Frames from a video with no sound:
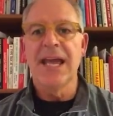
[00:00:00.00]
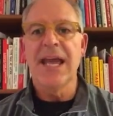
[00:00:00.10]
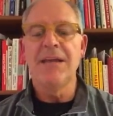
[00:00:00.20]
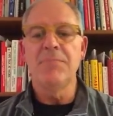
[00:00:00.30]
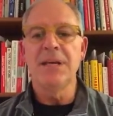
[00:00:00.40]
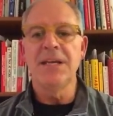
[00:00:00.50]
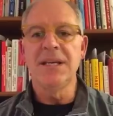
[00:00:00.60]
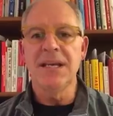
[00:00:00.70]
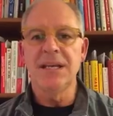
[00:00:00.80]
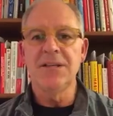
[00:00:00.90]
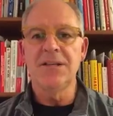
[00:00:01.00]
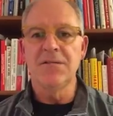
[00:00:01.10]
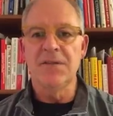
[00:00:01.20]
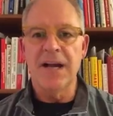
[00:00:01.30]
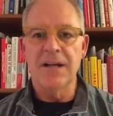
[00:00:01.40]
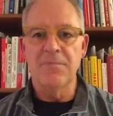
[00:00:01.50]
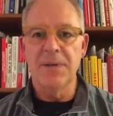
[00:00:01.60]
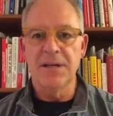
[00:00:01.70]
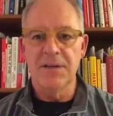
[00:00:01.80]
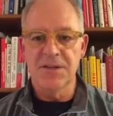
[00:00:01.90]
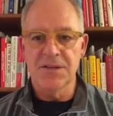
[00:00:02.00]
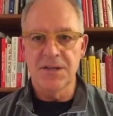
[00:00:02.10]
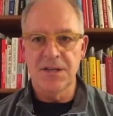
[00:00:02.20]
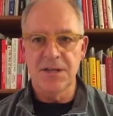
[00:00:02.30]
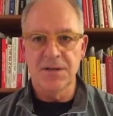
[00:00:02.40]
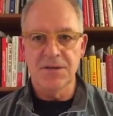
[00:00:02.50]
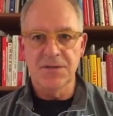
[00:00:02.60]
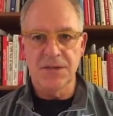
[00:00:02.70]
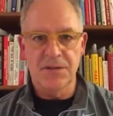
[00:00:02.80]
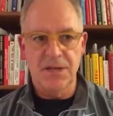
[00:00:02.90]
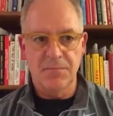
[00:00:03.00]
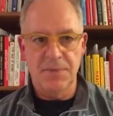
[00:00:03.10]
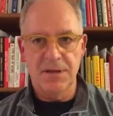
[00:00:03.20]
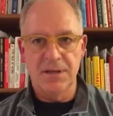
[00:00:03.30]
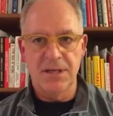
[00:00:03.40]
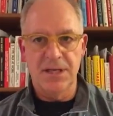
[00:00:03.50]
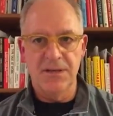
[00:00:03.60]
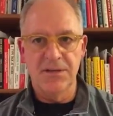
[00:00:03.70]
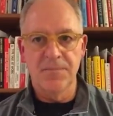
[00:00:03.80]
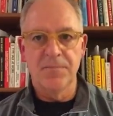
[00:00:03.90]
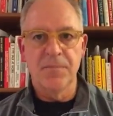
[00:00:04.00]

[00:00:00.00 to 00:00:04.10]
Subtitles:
and begin developing the skills and the abilities